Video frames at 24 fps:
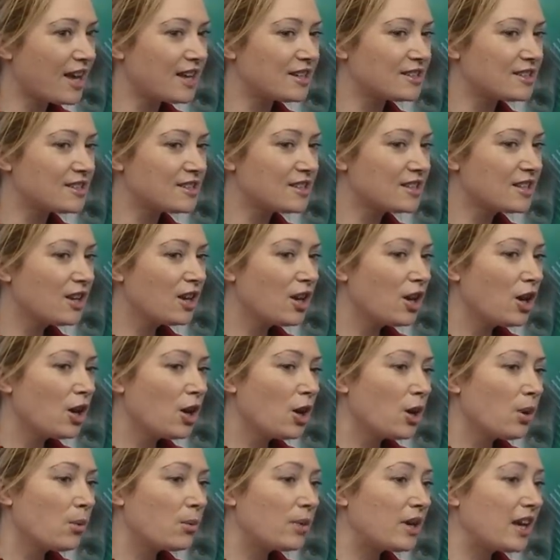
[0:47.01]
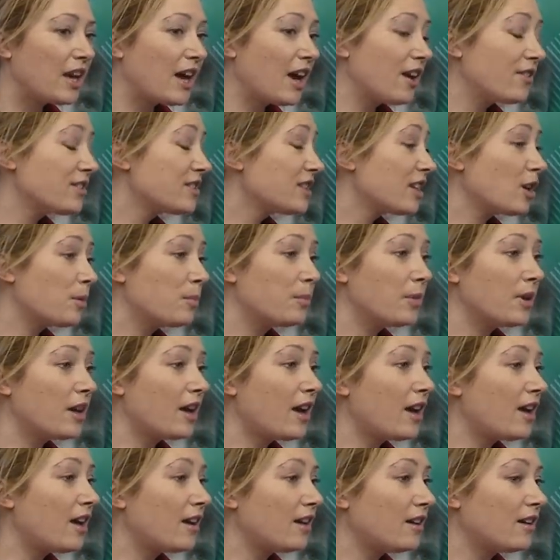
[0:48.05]
And we have set up
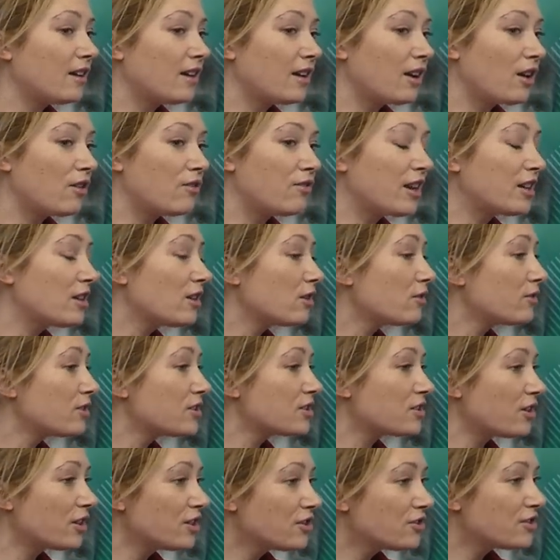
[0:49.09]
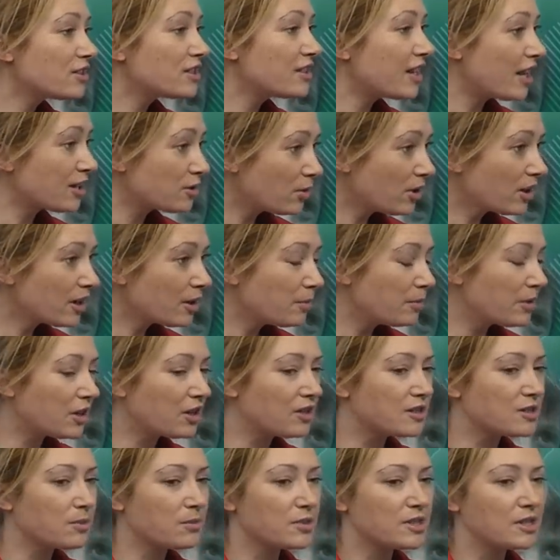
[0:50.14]
a retinal researchers network
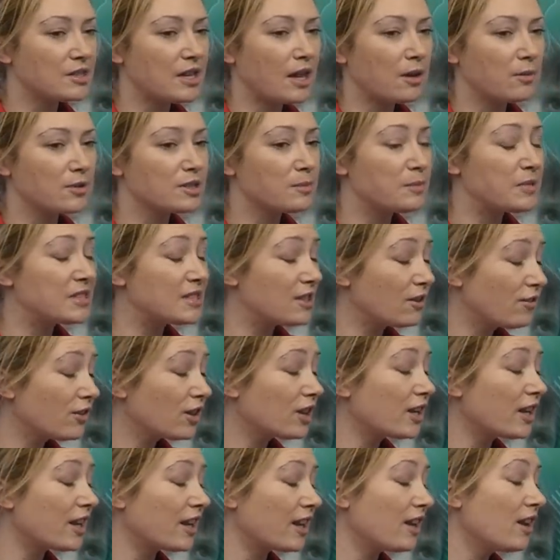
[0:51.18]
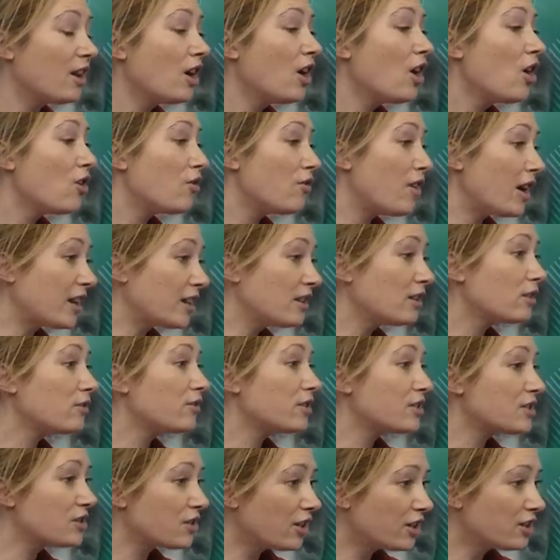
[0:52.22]
because it was specifically retinal
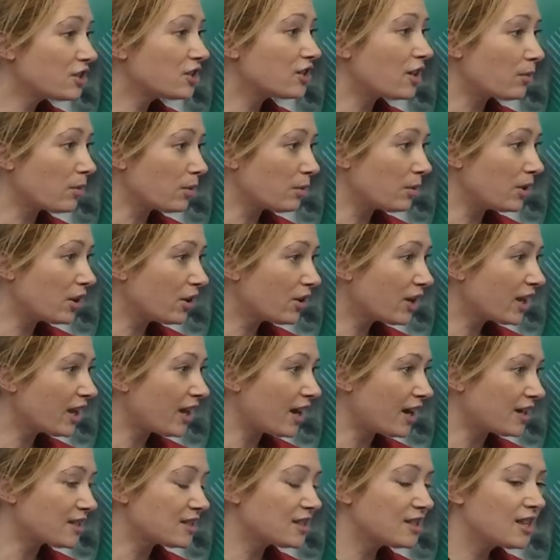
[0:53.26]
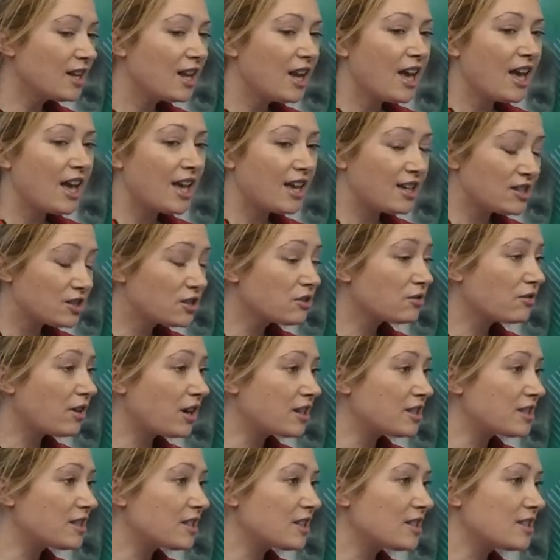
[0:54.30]
research that we were looking at into
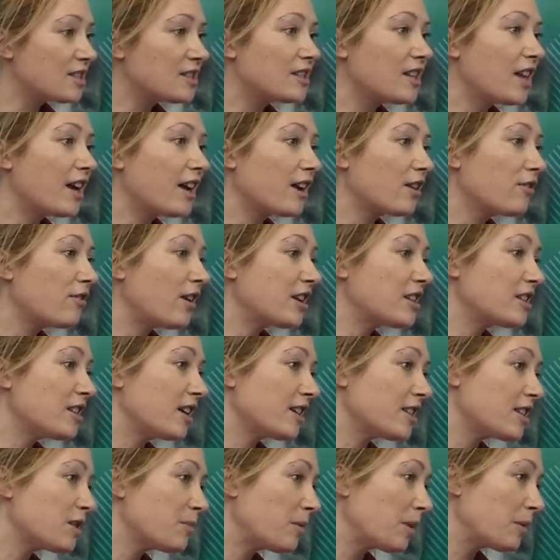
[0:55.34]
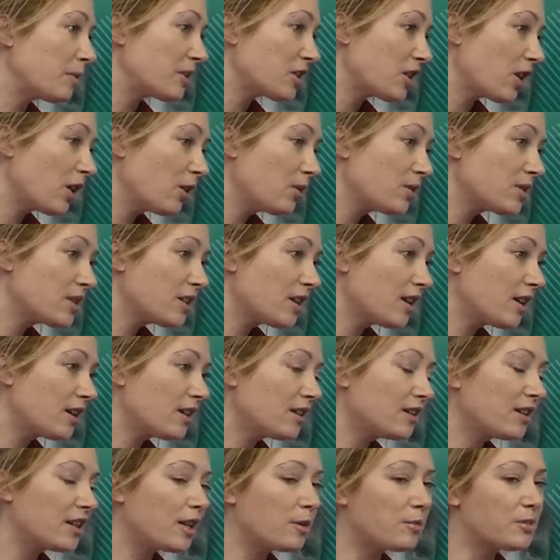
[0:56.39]
rare diseases like retinitis
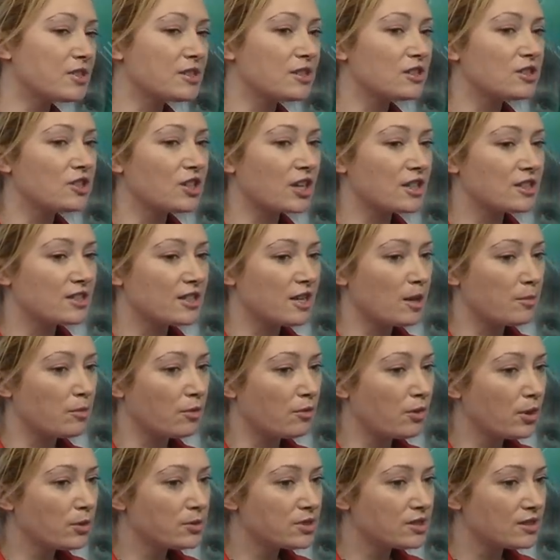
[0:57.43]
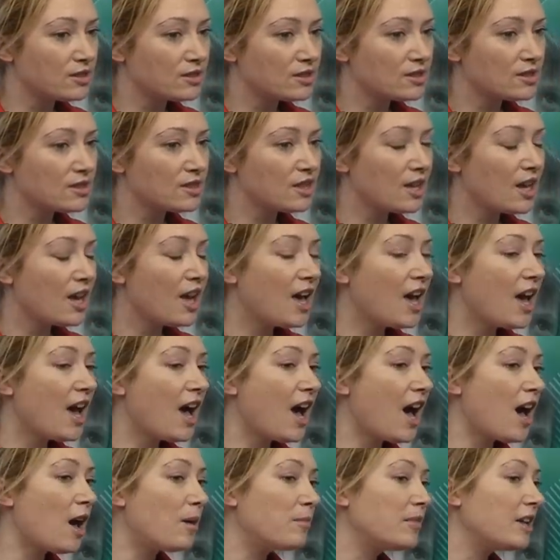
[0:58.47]
pigmentosa, Leber's congenital amaurosis,
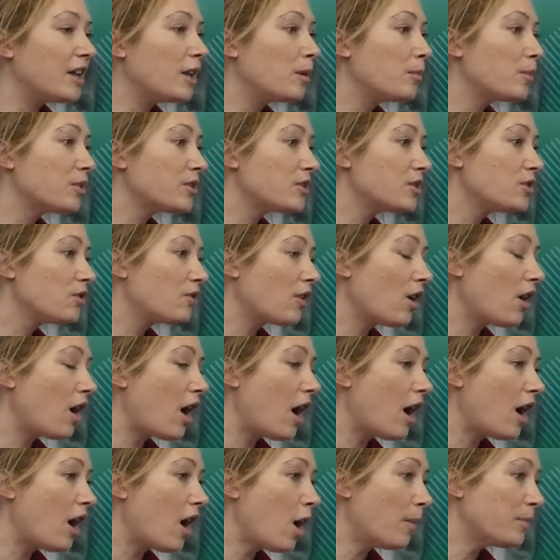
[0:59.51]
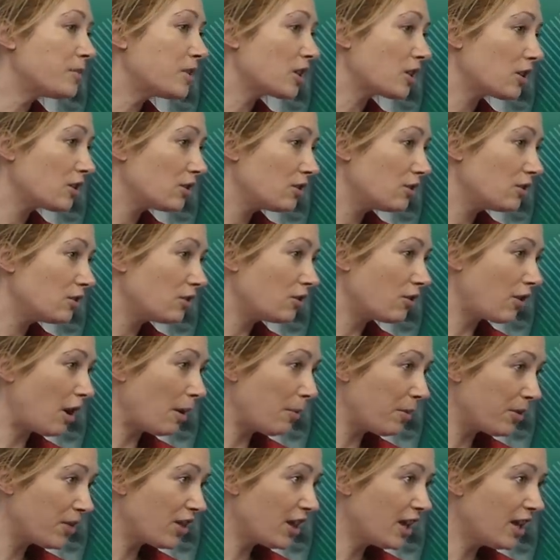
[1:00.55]
Leber's optic
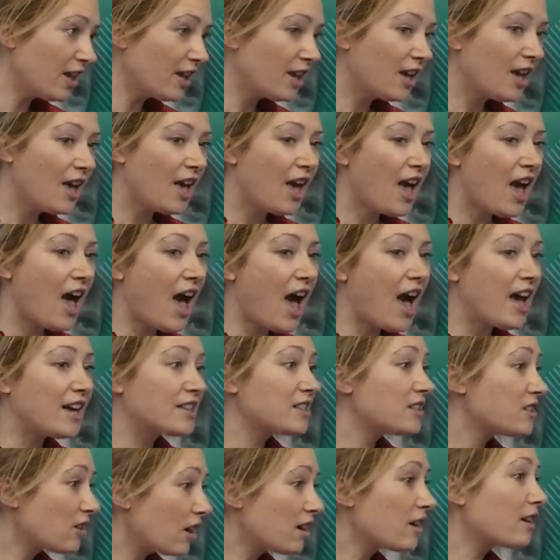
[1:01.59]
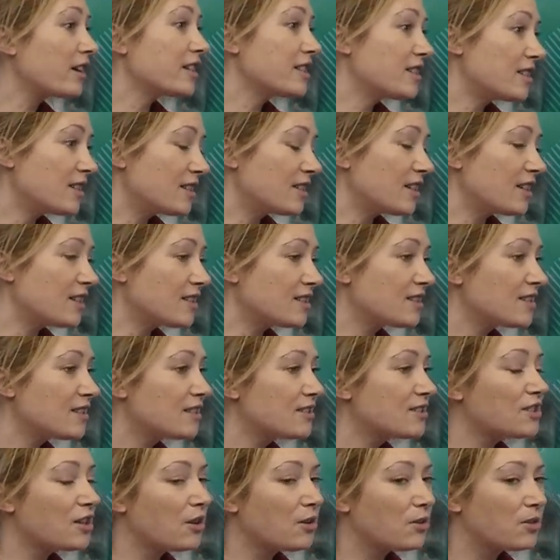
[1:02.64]
neuropathy, and Stargardt's disease.
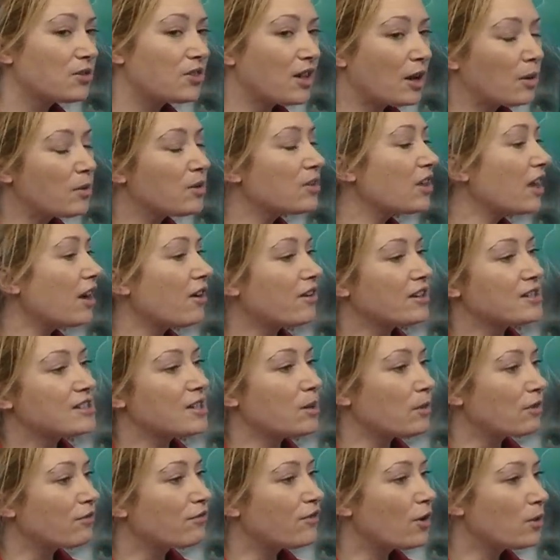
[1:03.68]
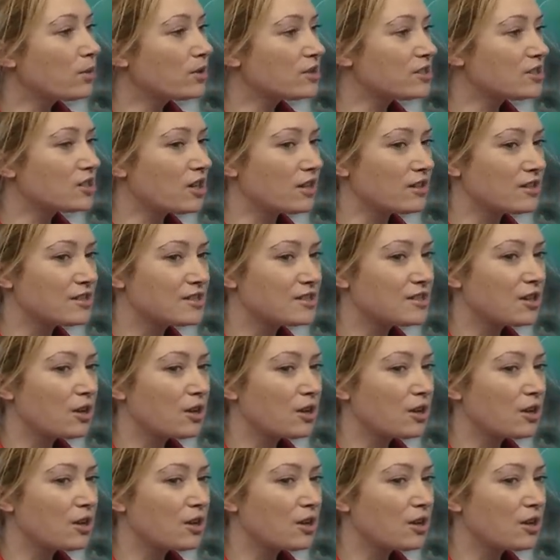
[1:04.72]
So there were the areas that we focused on.